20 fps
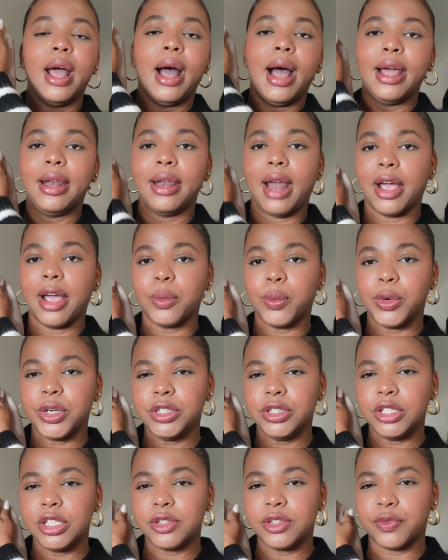I like
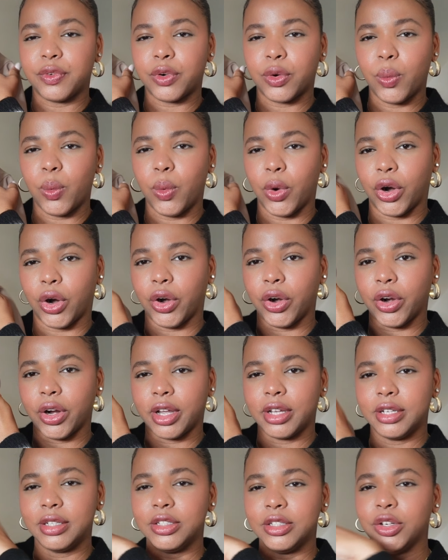wearing this for
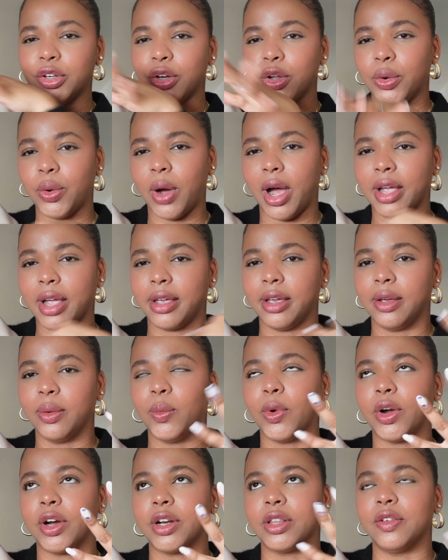work. You know, I
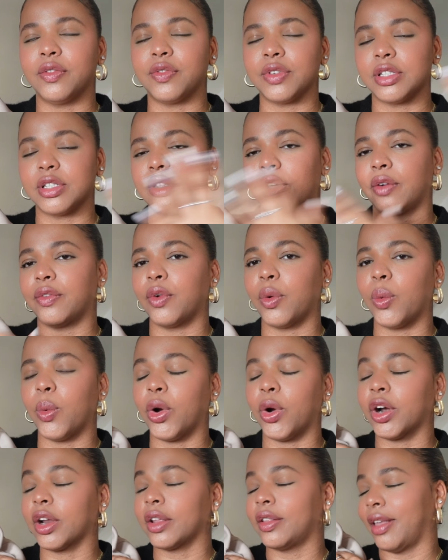can wear different stuff for
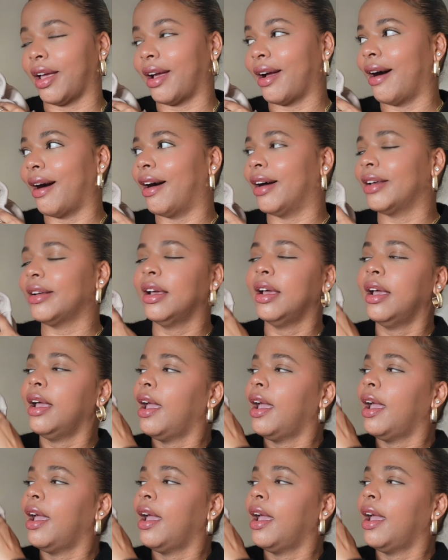work, thank God.